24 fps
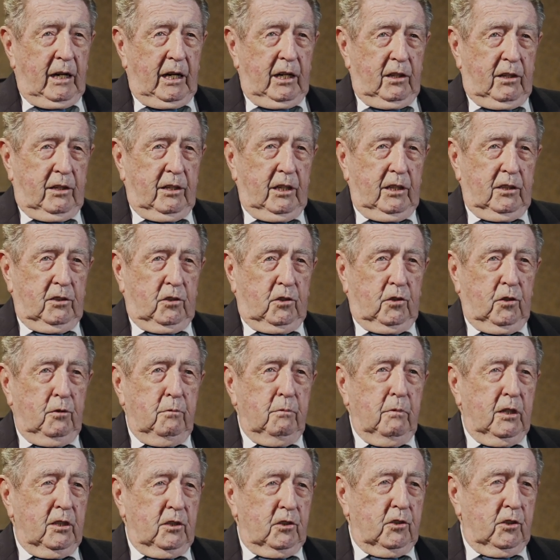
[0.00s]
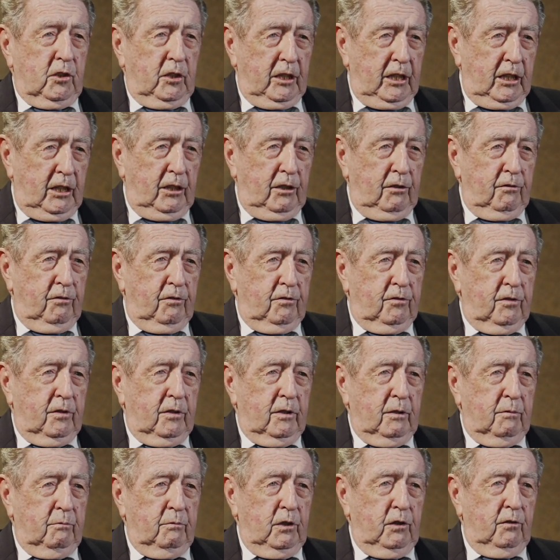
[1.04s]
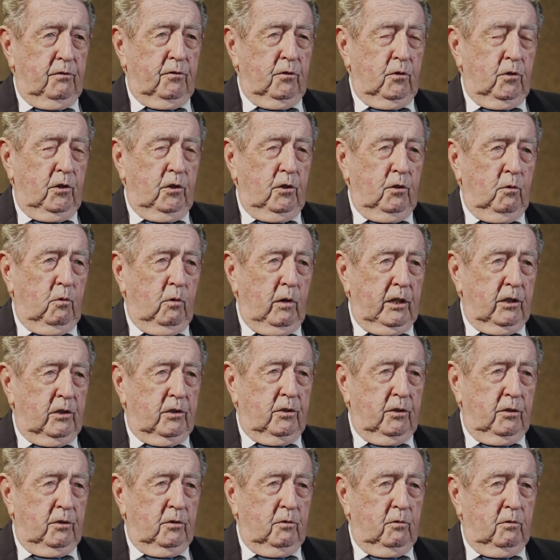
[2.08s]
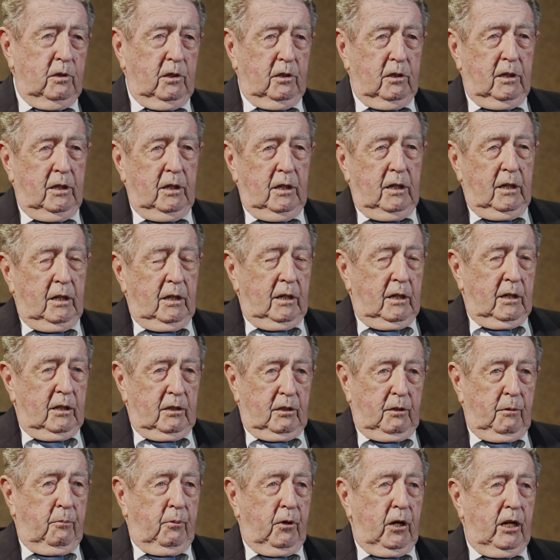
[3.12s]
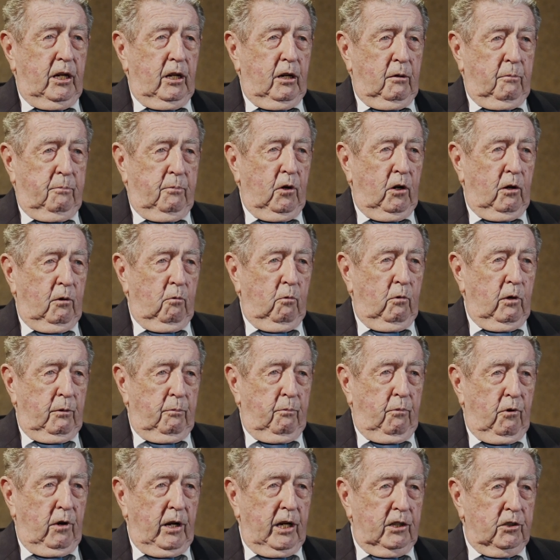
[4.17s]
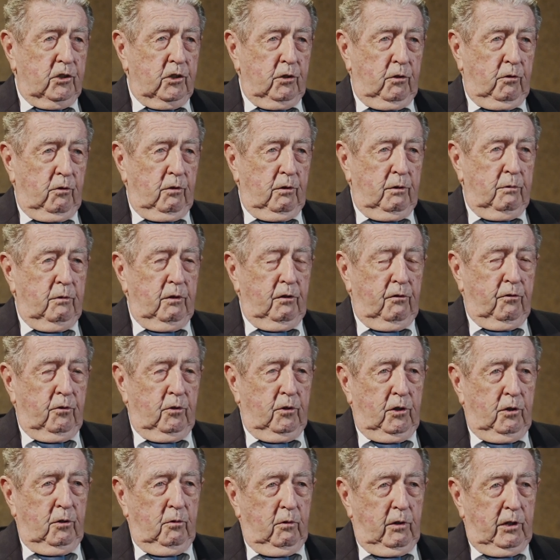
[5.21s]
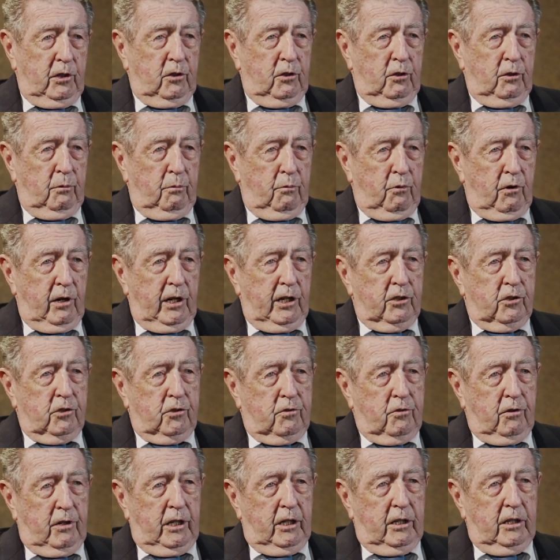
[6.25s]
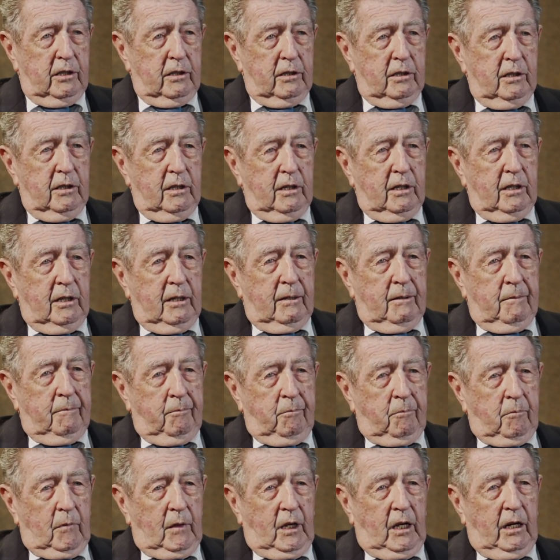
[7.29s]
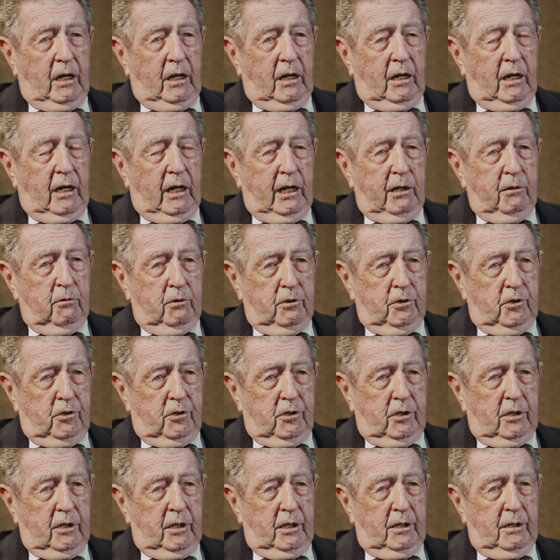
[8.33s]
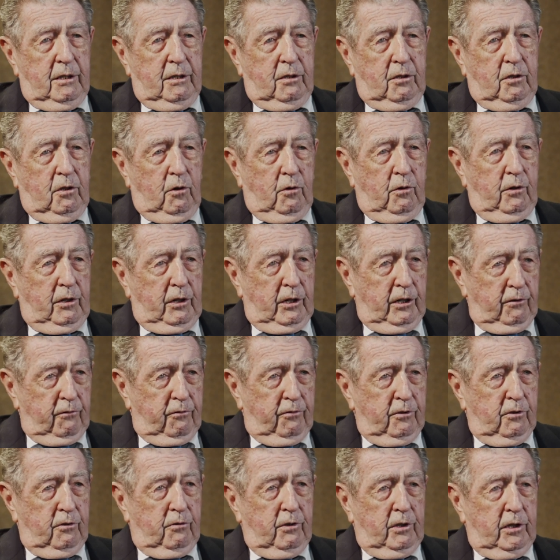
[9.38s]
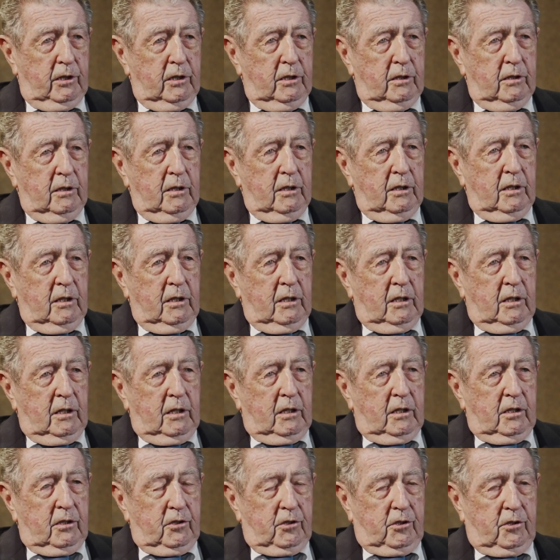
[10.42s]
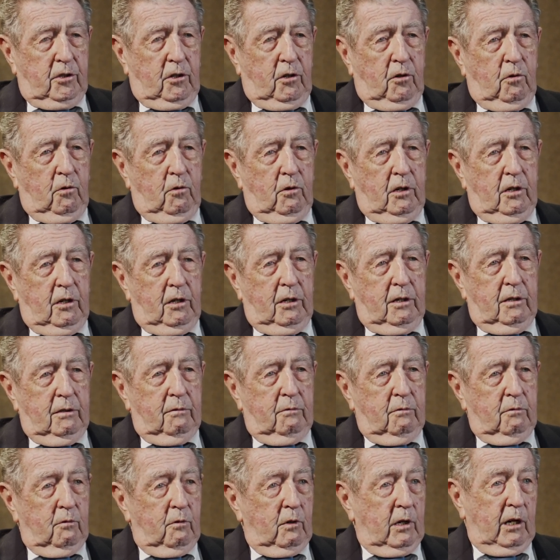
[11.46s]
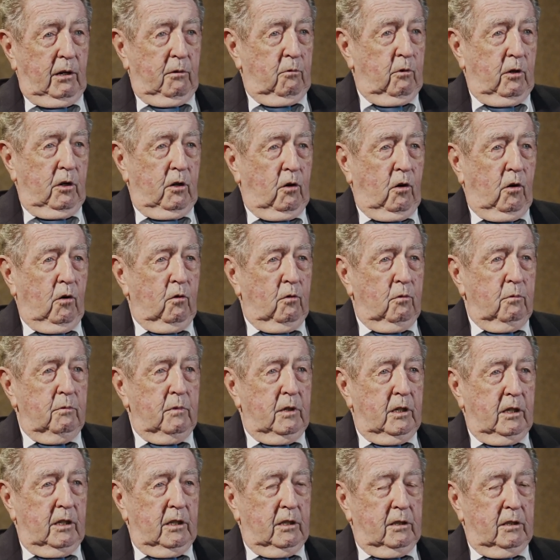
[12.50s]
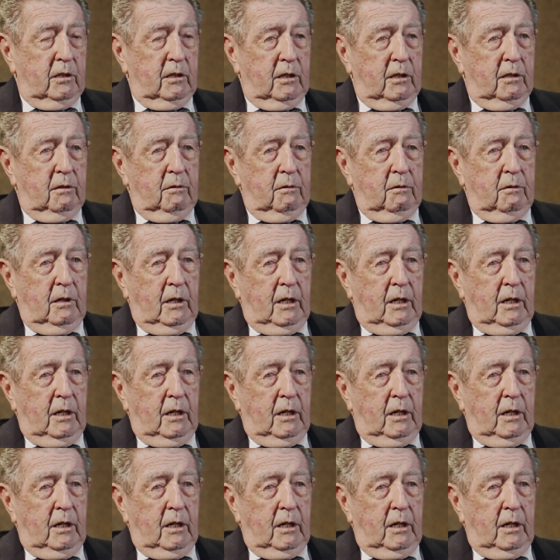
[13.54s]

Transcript: I think, two months leave before you went to, uh, depending upon what branch you were in, before you went to your branch training. And I was uh, going infantry. So uh, I went home and uh,